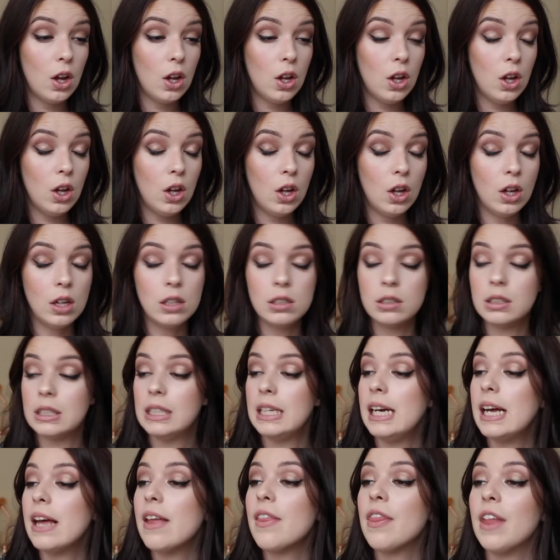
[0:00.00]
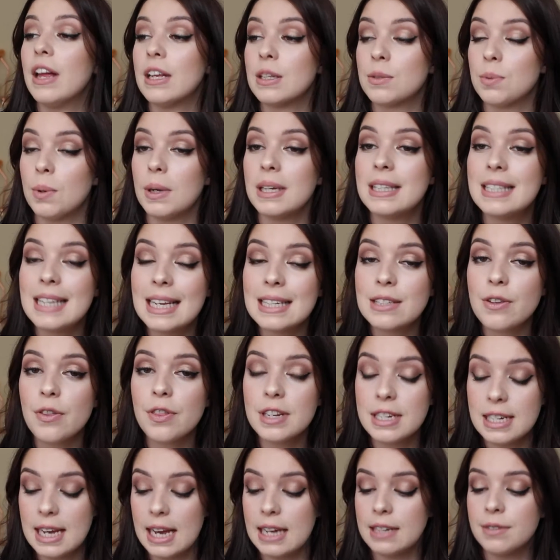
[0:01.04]
Oh, that's what it says on
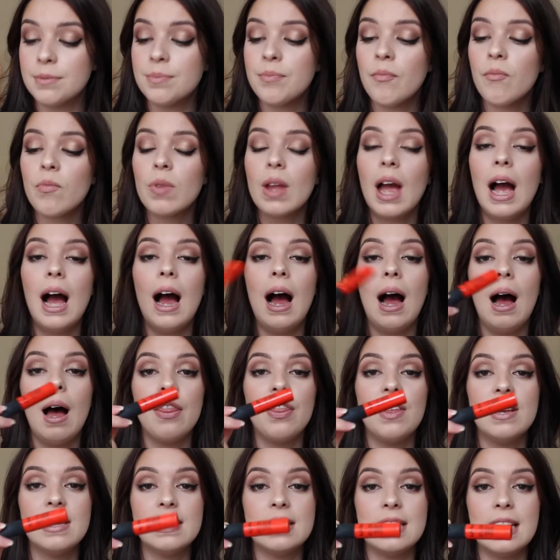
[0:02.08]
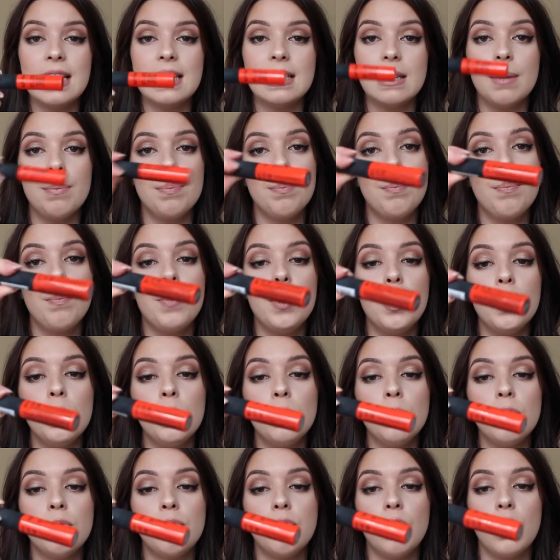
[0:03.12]
the tin. This is a
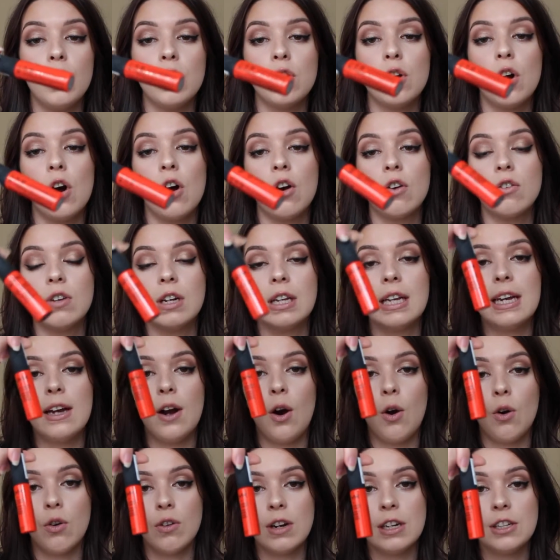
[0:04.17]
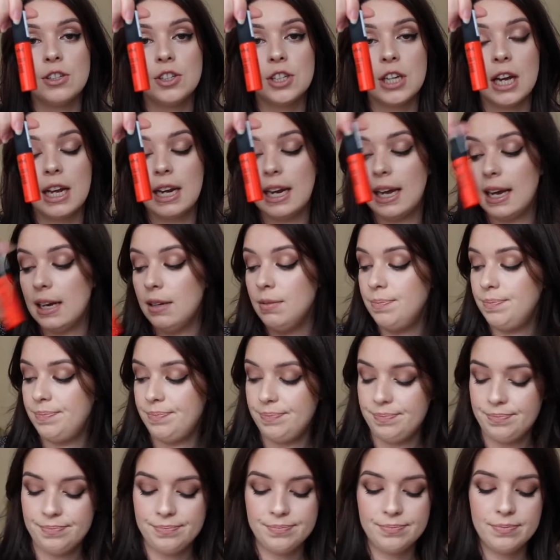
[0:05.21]
beautiful corally orange colour.
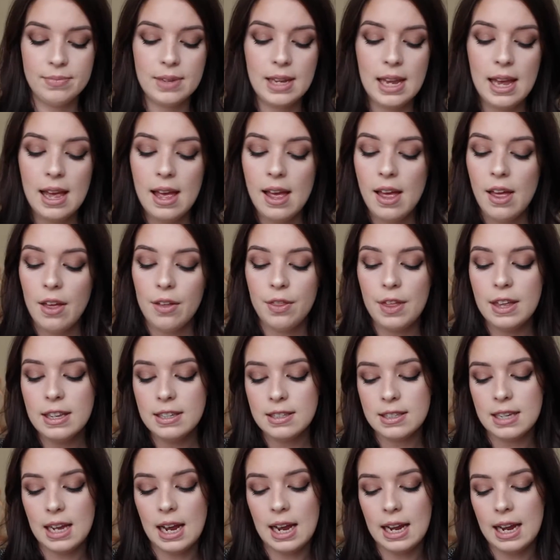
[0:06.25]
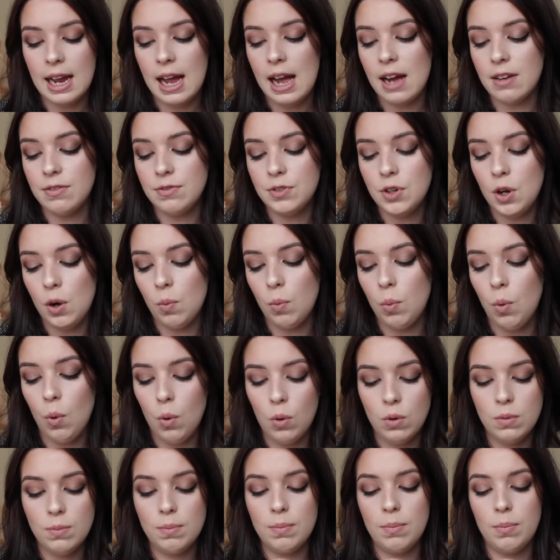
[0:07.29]
This I have not
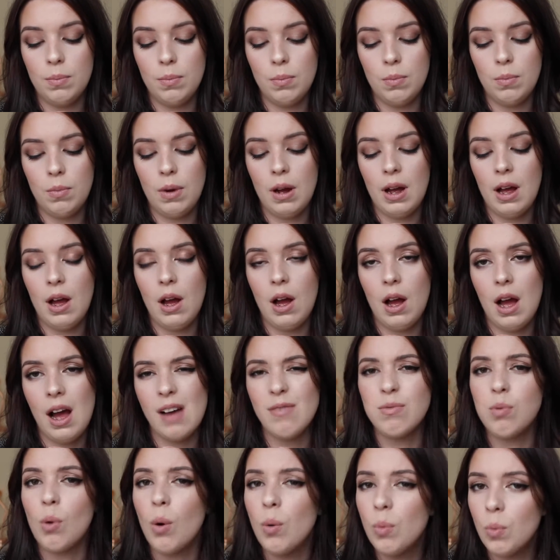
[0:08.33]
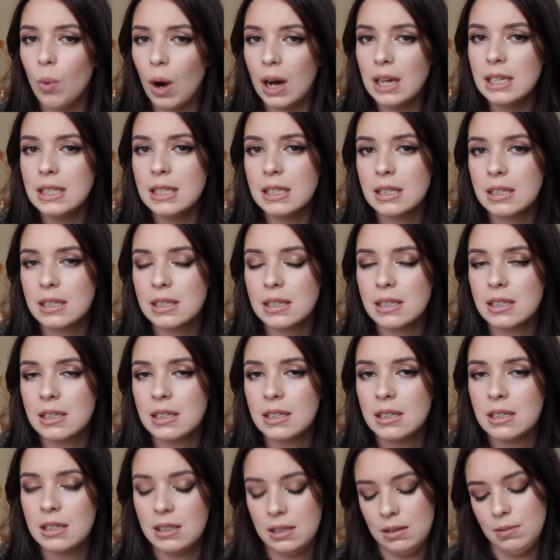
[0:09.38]
worn... I've worn once.
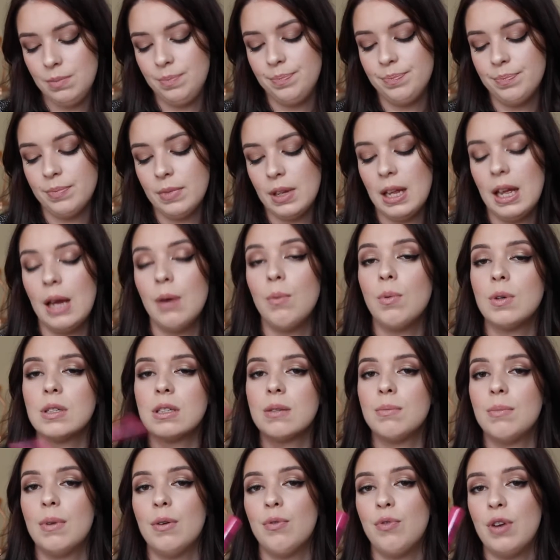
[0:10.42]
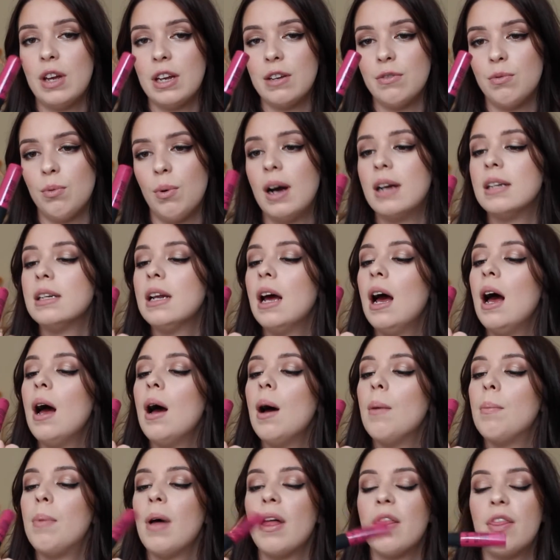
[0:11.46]
It wasn't my fave one.
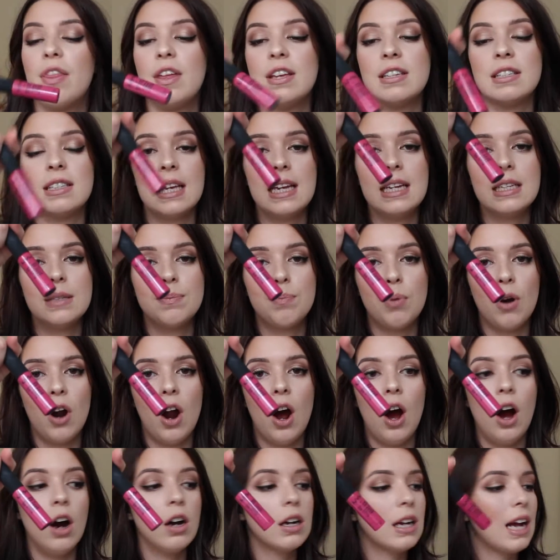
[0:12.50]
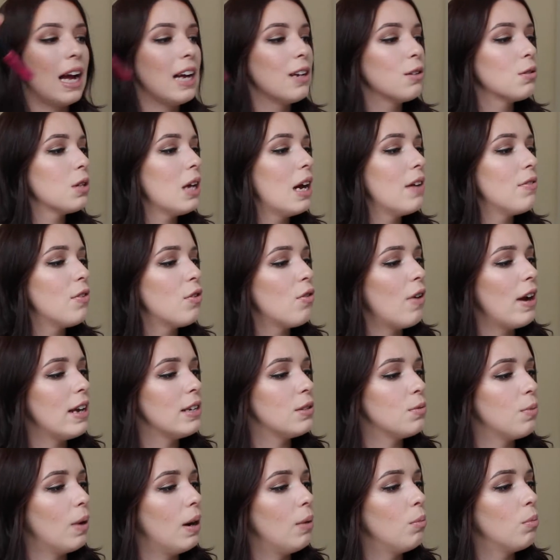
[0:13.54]
But this is Prague. I also have a
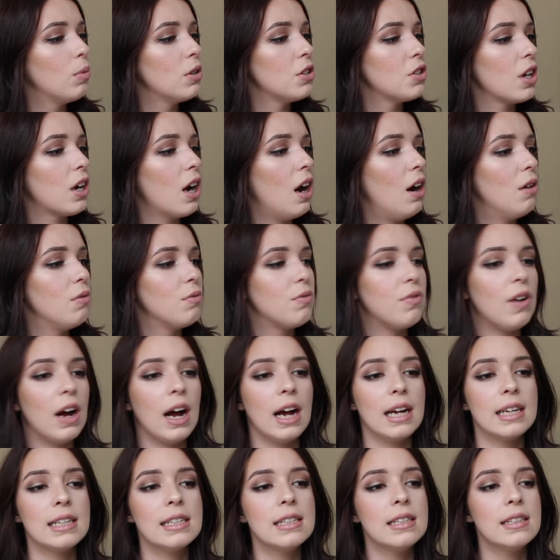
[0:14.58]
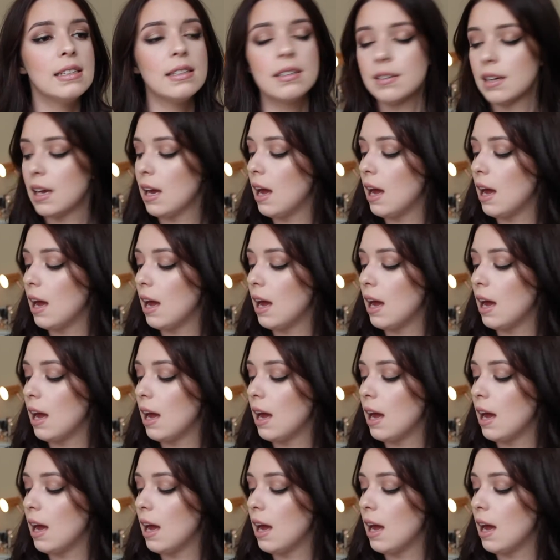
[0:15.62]
red one, which I can't find.